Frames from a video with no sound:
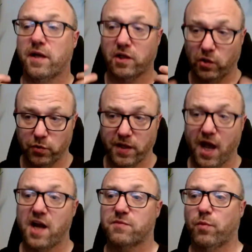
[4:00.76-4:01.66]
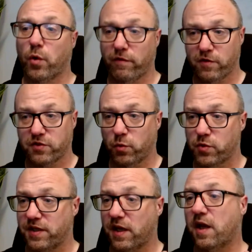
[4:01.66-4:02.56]
include that as part of your
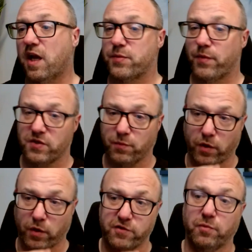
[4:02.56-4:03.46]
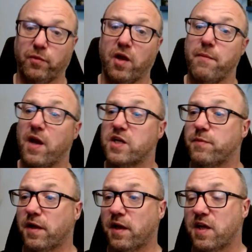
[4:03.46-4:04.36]
sourcing engagement, as part of your supply
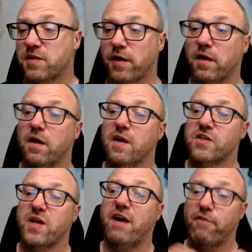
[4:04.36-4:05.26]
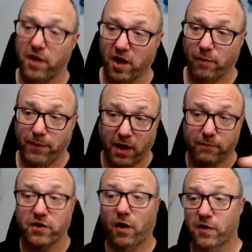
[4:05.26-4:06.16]
management engagement. So everything
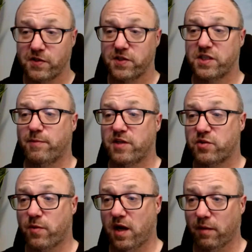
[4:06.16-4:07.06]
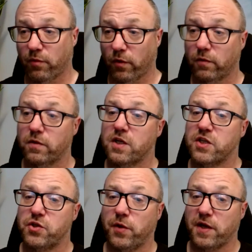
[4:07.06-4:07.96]
becomes on system and trackable.
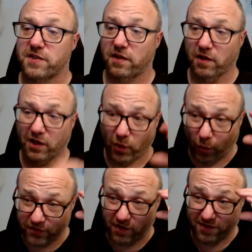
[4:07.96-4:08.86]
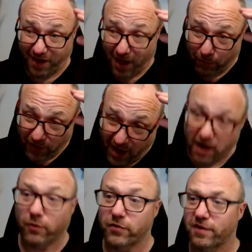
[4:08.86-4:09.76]
So you can set the goals at the top of the
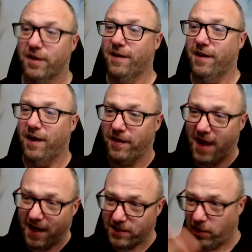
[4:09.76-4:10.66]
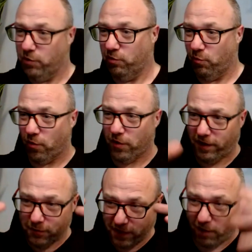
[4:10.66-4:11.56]
house and then execute the
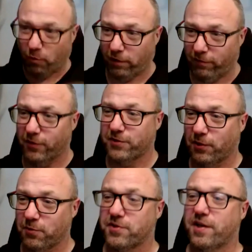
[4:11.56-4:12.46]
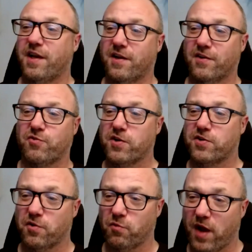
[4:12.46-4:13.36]
work using our workflow solution in a
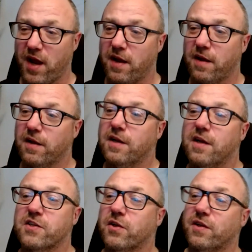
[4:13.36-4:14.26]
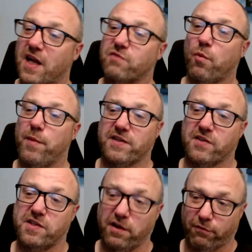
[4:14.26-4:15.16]
structured way. So that's what makes
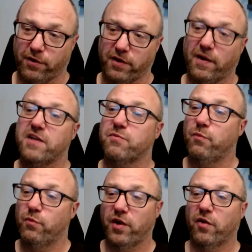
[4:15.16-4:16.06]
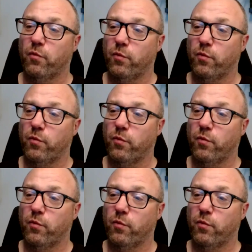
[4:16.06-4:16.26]
us different. Like, we